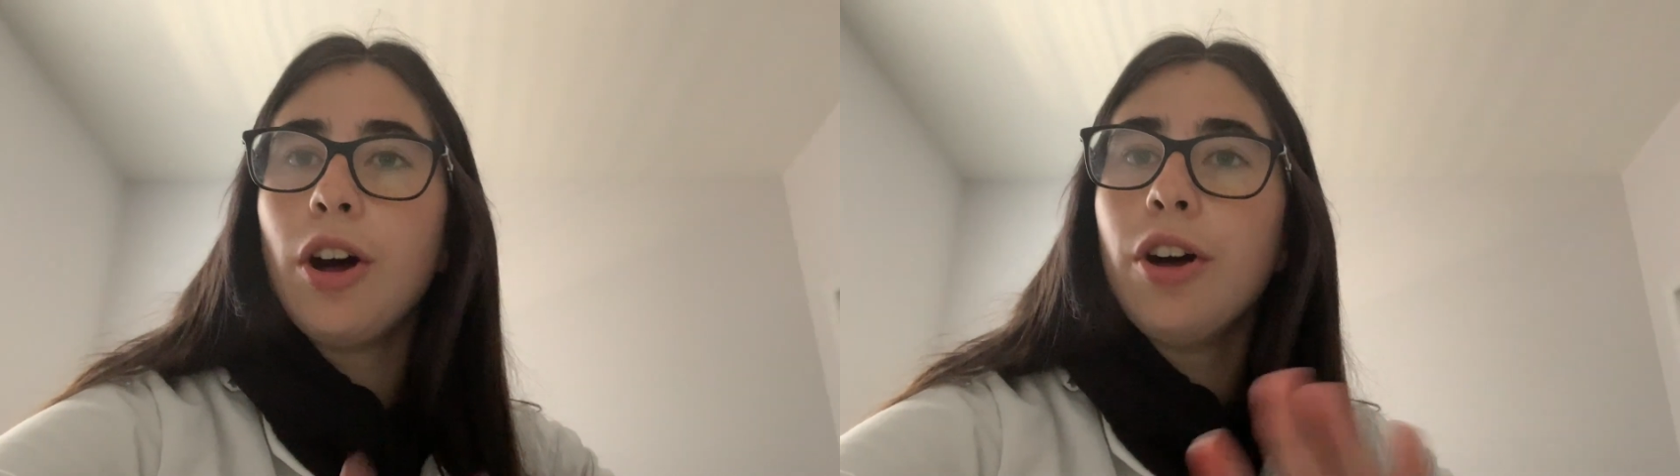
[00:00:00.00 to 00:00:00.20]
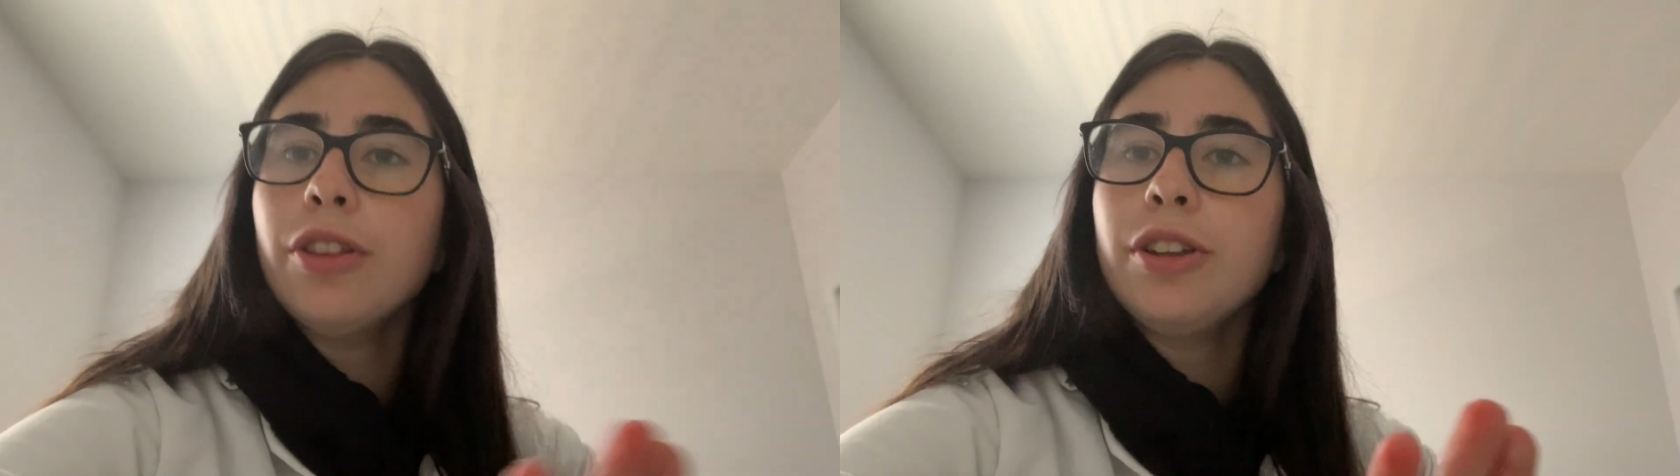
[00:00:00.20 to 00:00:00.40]

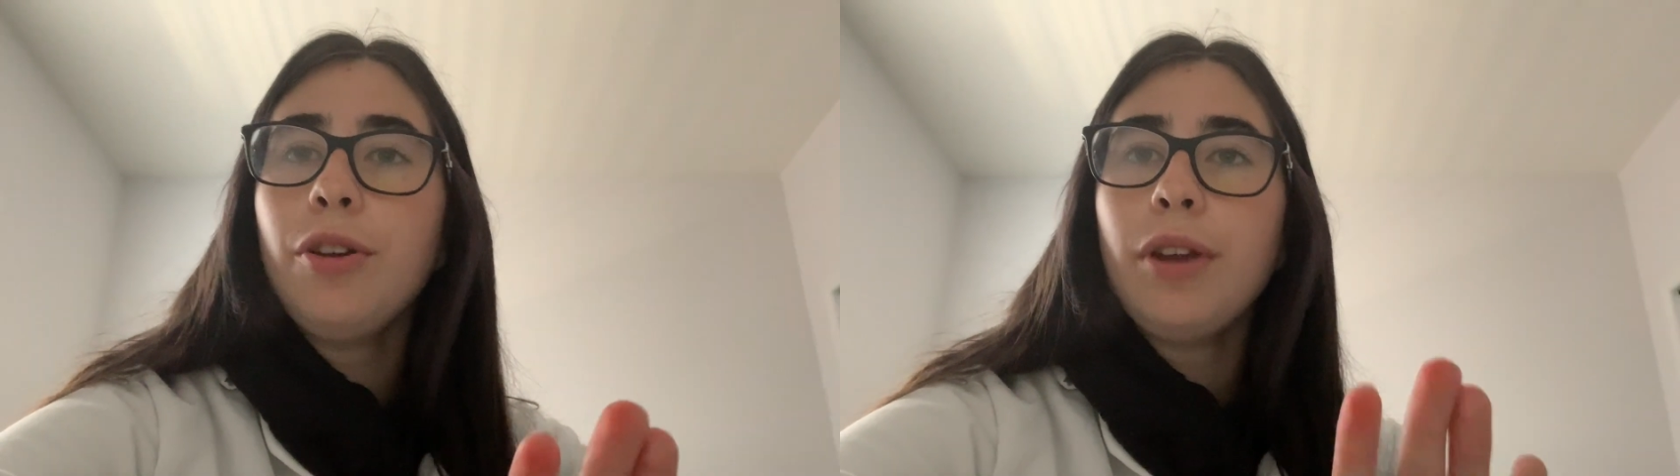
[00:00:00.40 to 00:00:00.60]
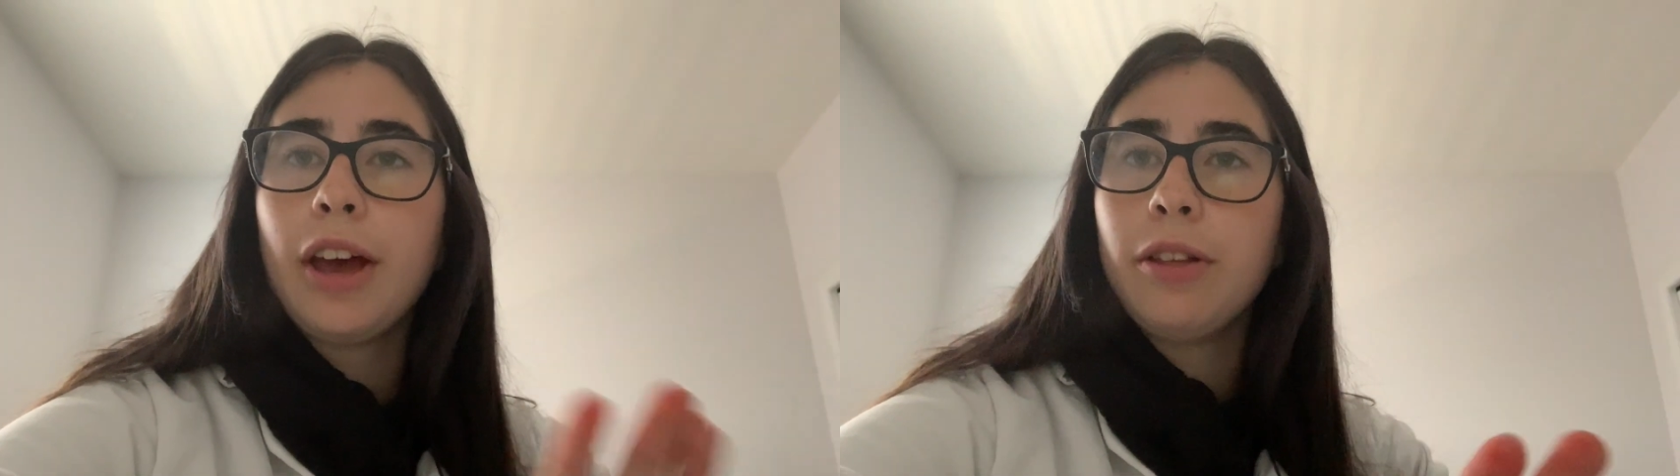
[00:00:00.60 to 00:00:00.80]
all the
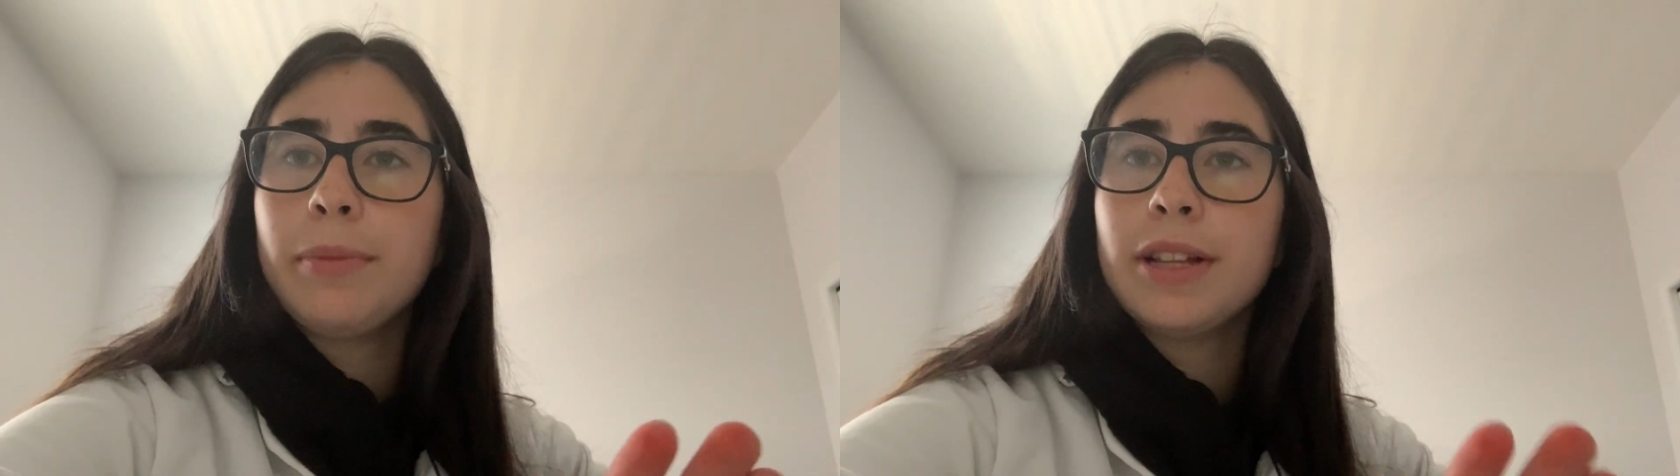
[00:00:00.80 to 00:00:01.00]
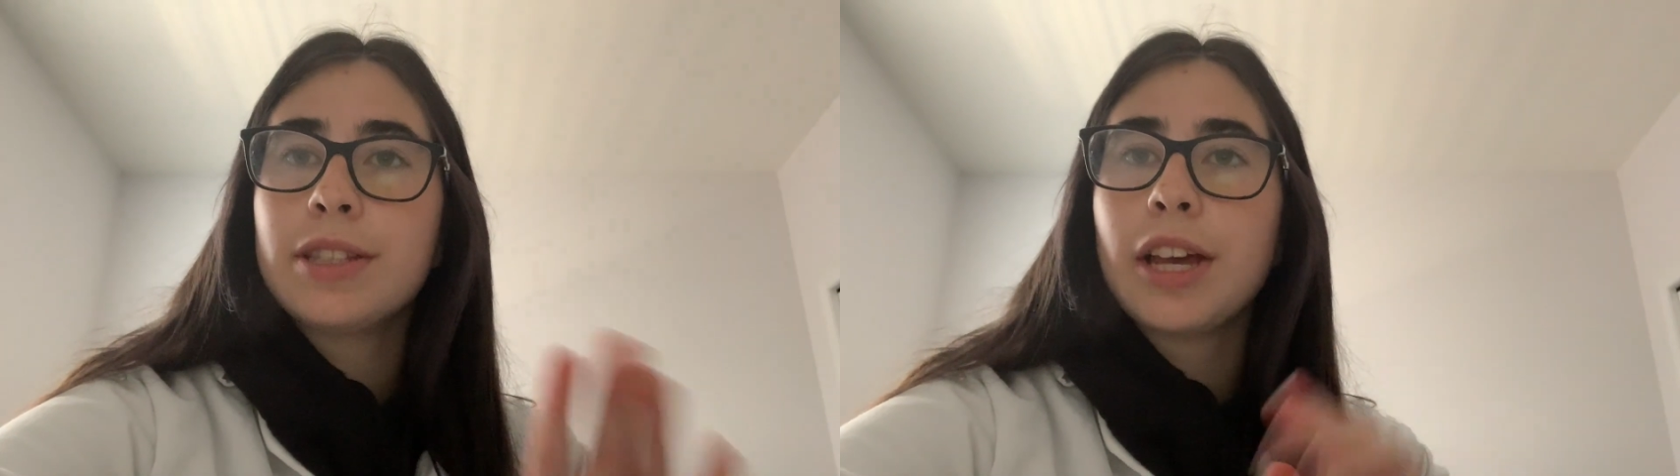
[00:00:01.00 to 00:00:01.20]
known
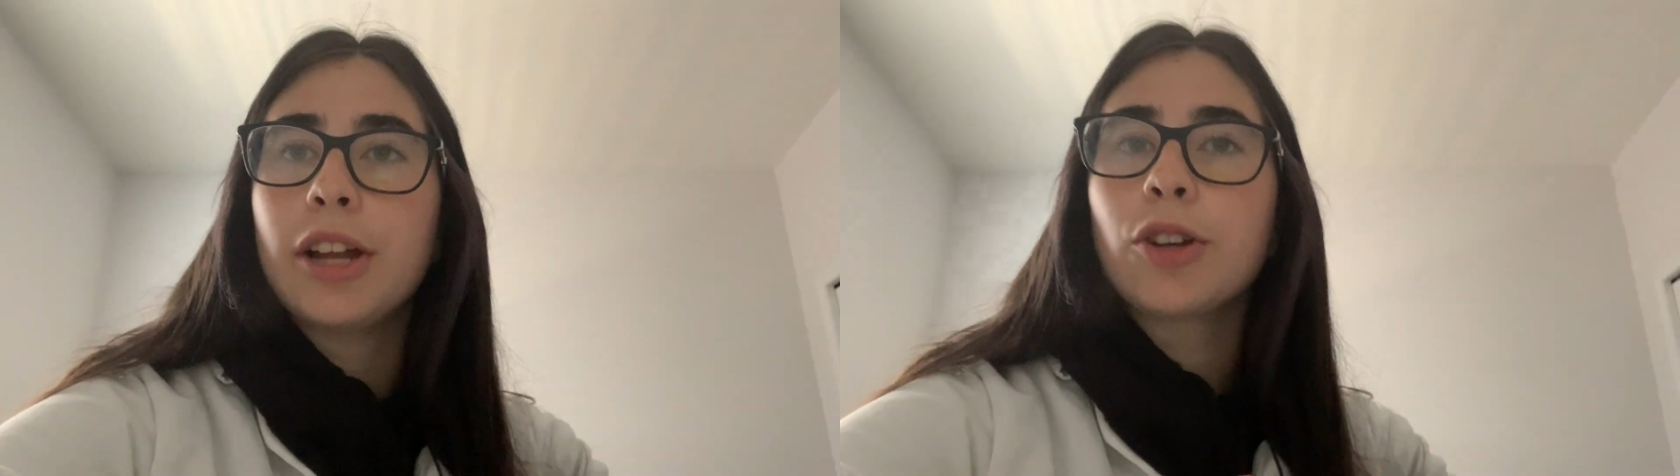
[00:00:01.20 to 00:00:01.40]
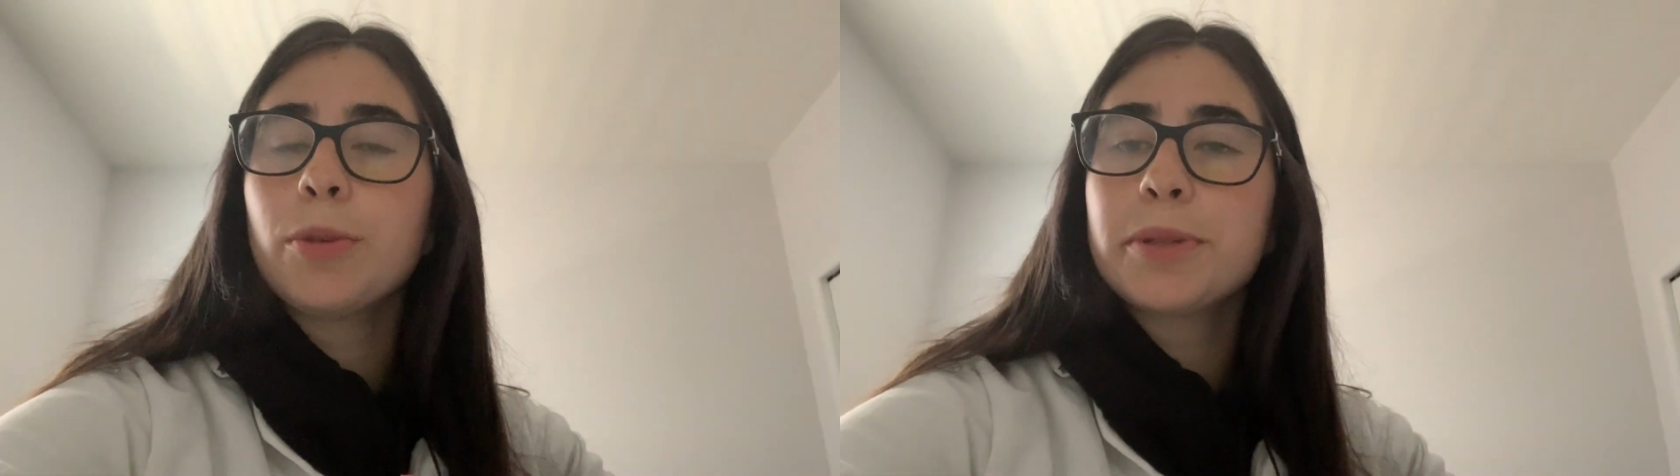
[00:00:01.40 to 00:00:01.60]
elements
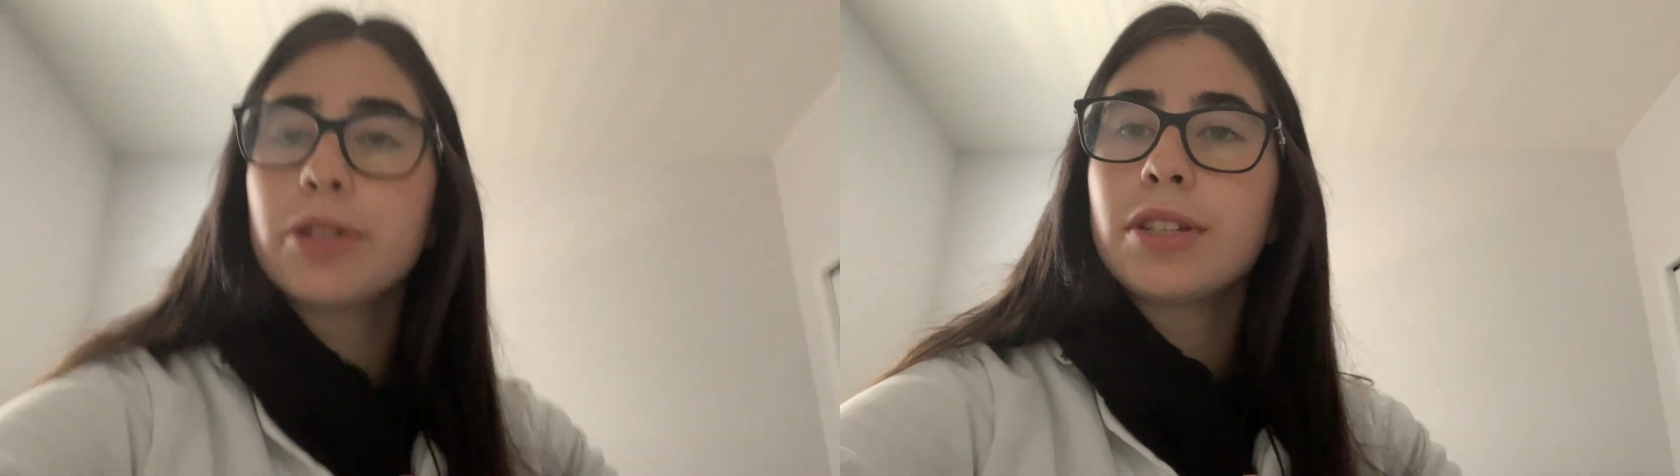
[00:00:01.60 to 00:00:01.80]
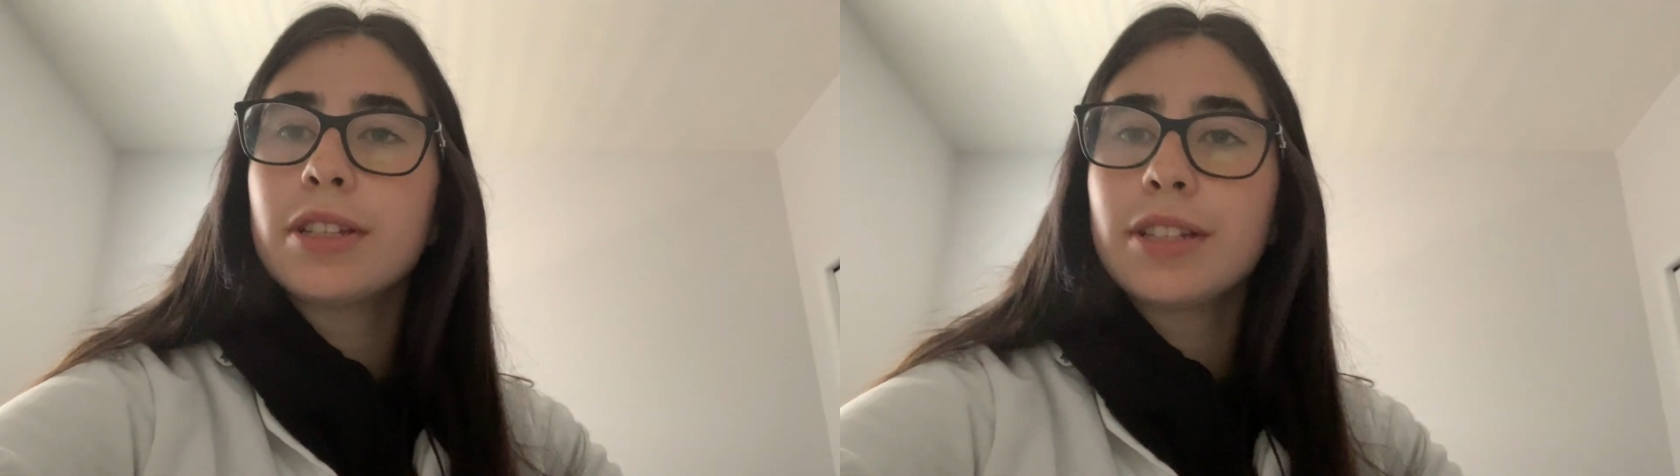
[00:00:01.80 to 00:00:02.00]
and groups those